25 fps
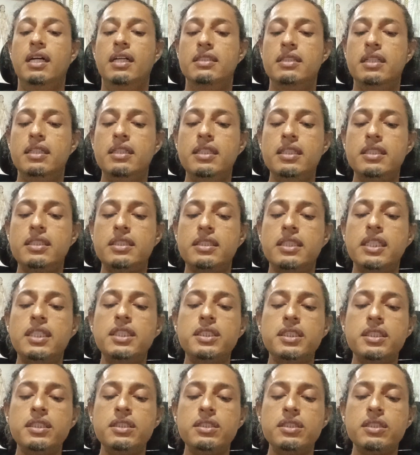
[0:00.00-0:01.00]
The
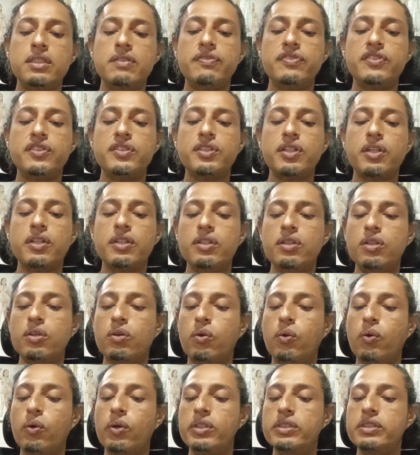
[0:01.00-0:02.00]
decisions of certain
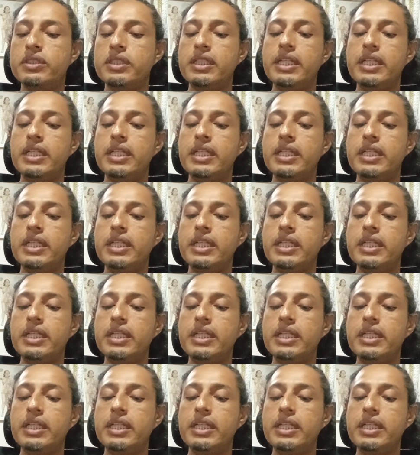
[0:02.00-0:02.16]
courts